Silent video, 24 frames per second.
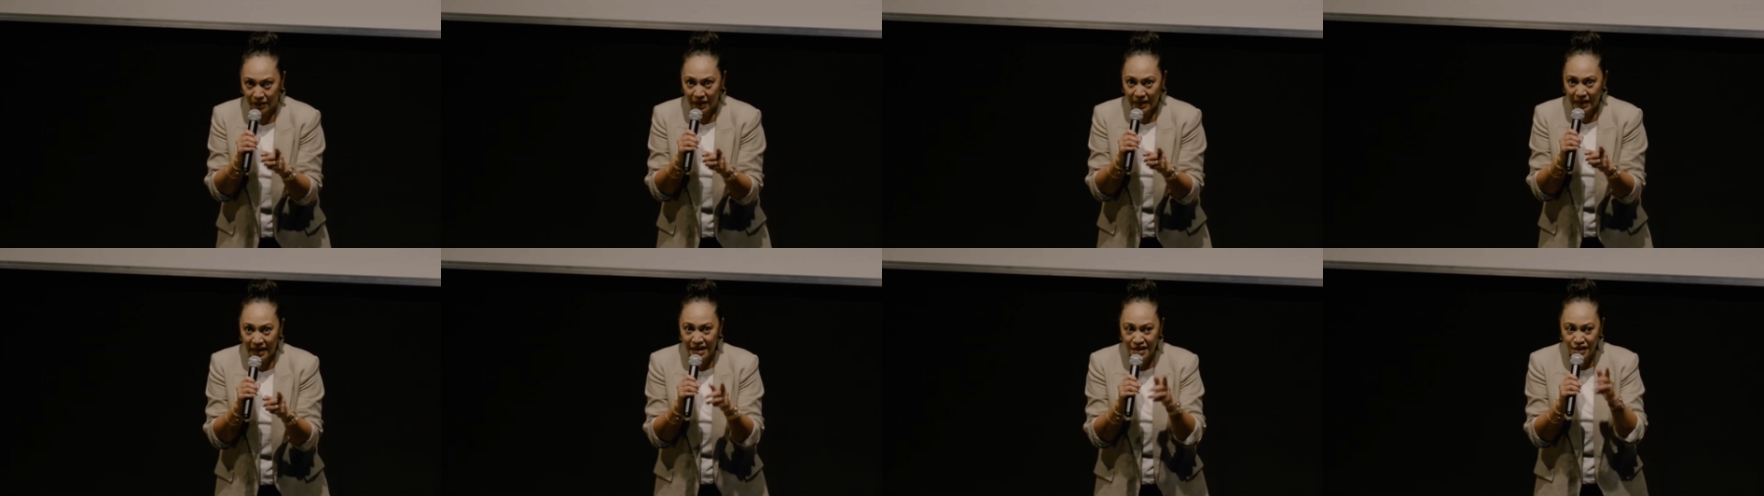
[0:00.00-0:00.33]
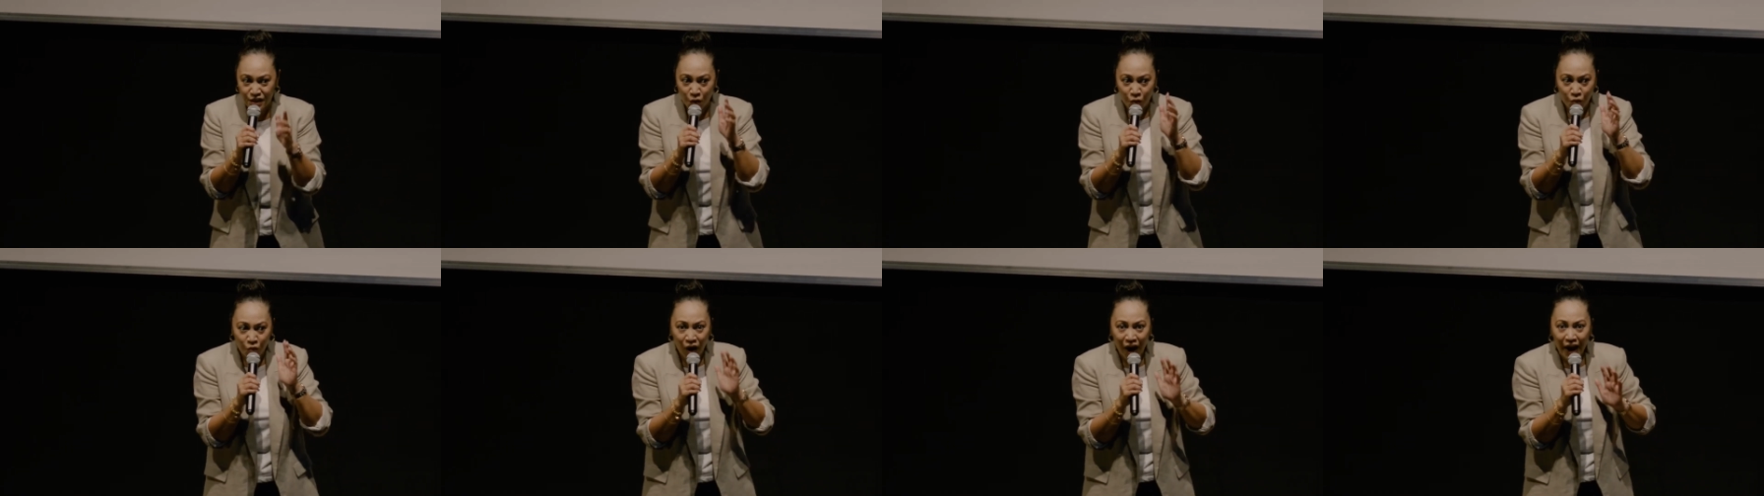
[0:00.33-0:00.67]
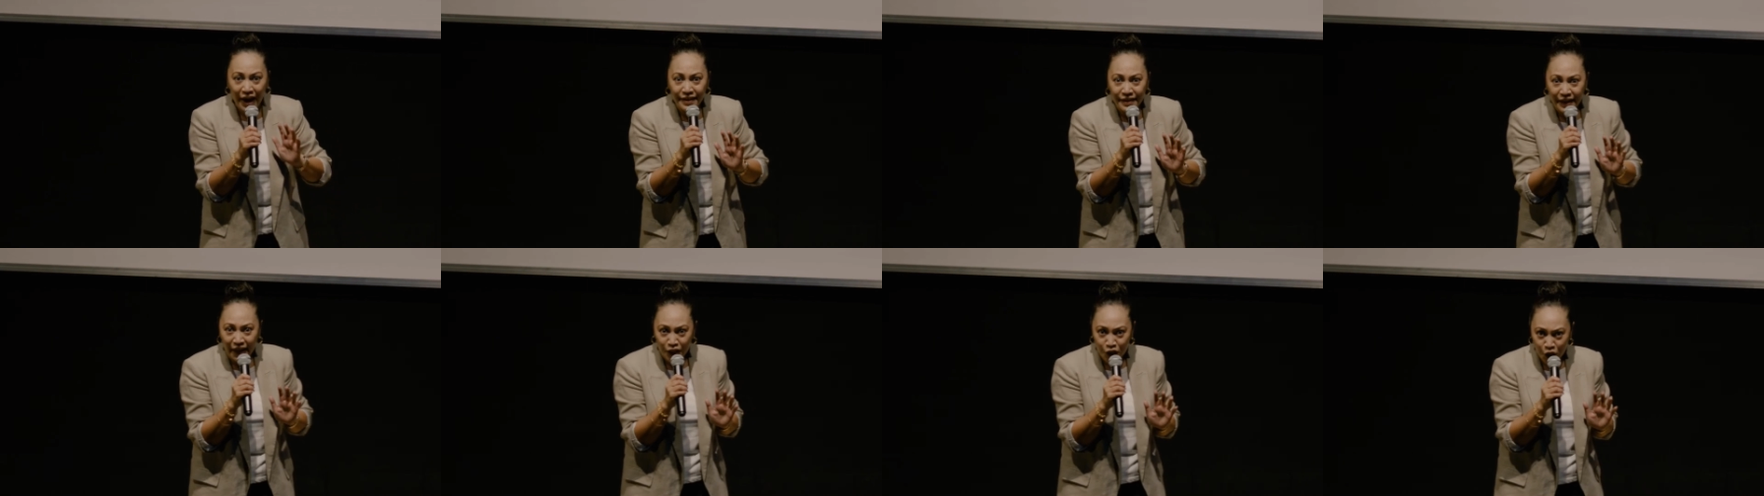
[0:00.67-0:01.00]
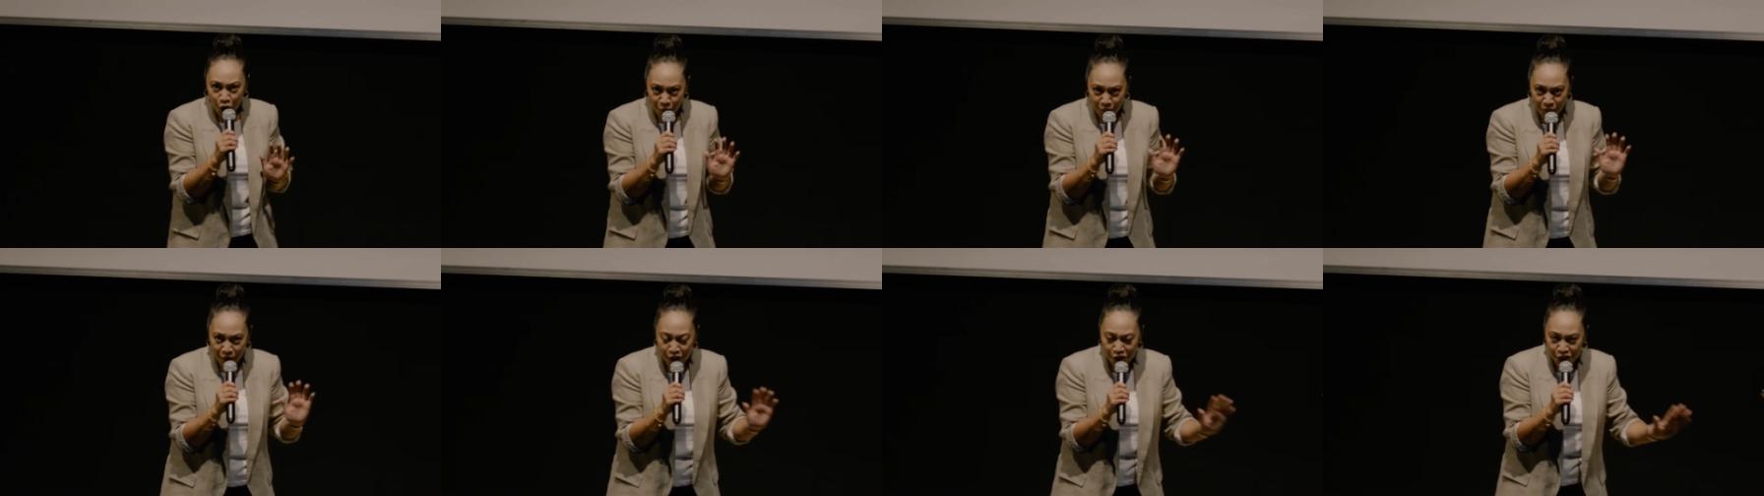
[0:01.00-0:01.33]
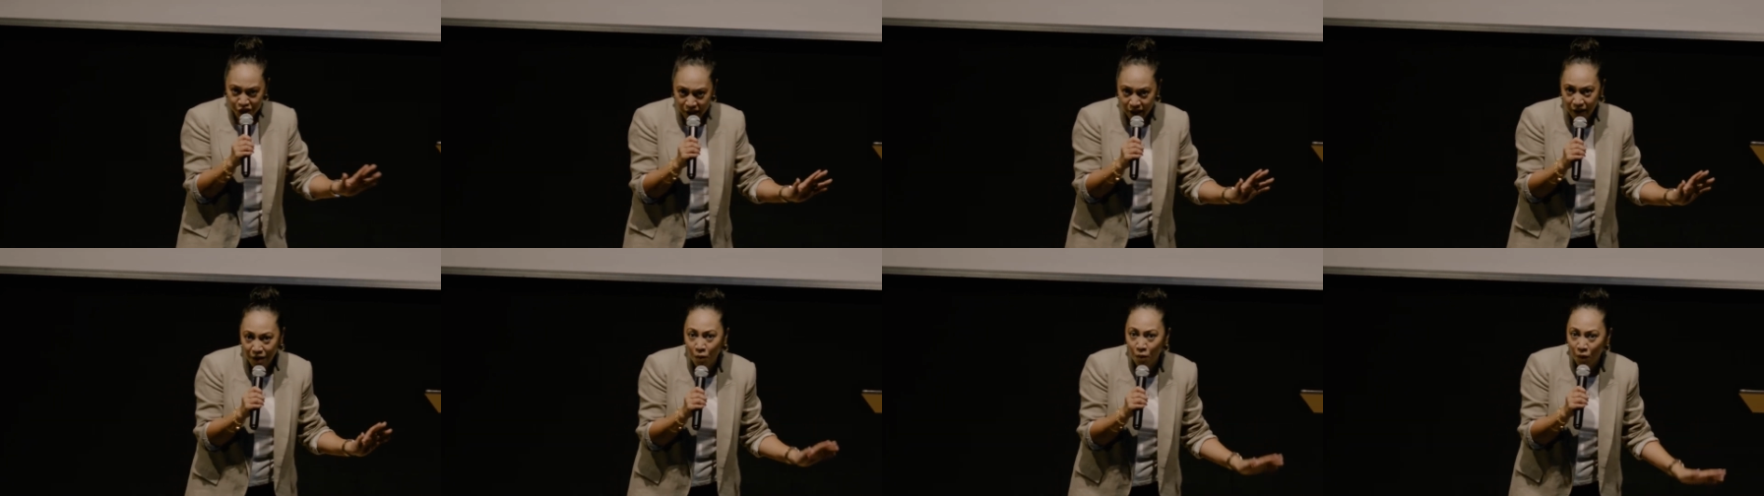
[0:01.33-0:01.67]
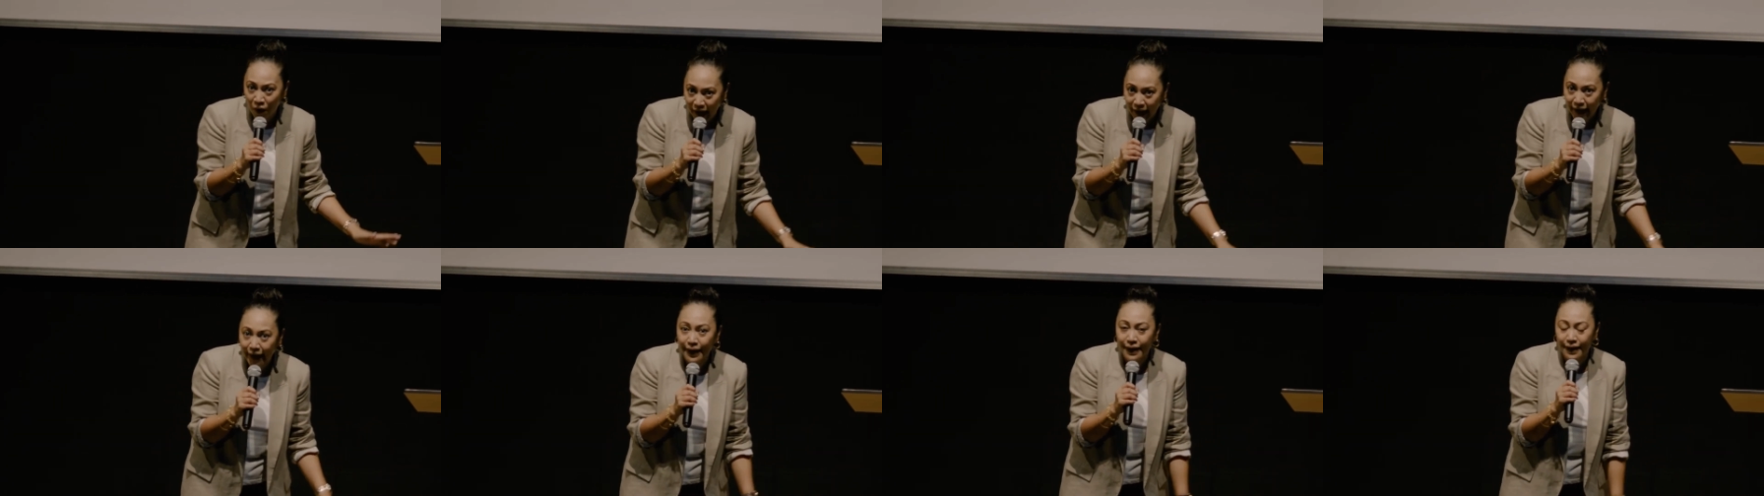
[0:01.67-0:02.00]
is the one that you're pushing
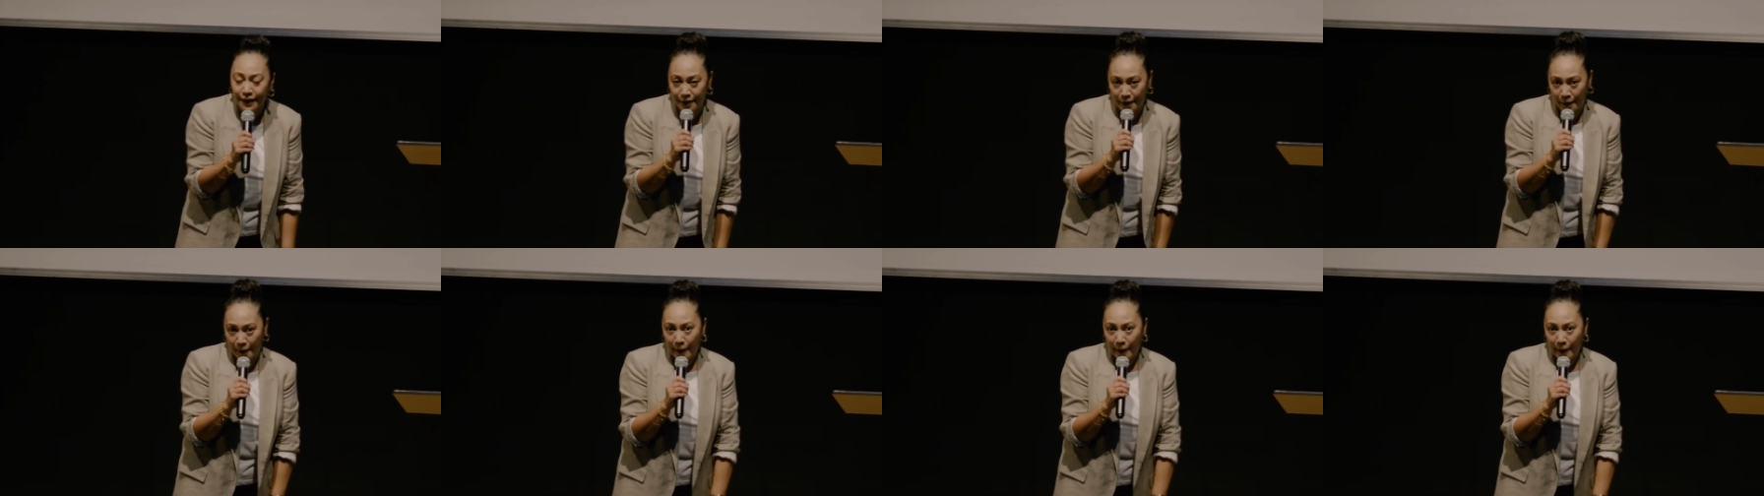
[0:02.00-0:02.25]
away.